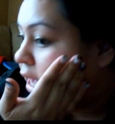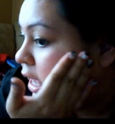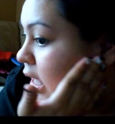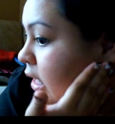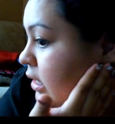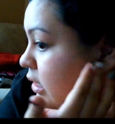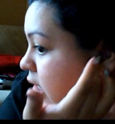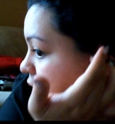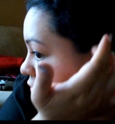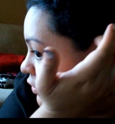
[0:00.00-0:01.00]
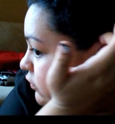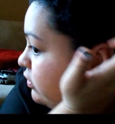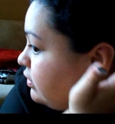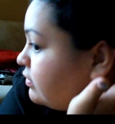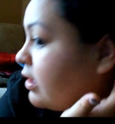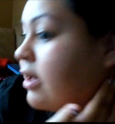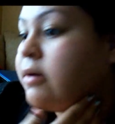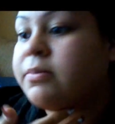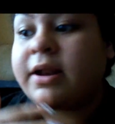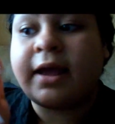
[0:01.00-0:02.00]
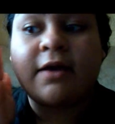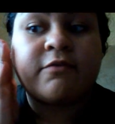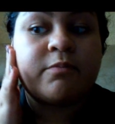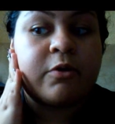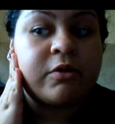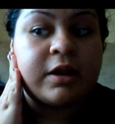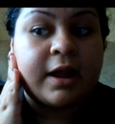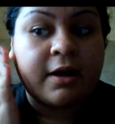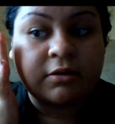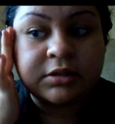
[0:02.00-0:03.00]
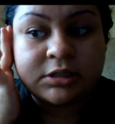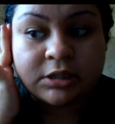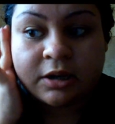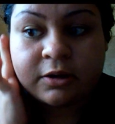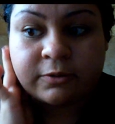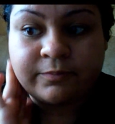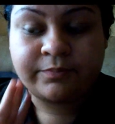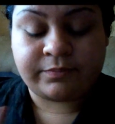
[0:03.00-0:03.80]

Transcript: And I don't know if you can tell, but I have broken out, so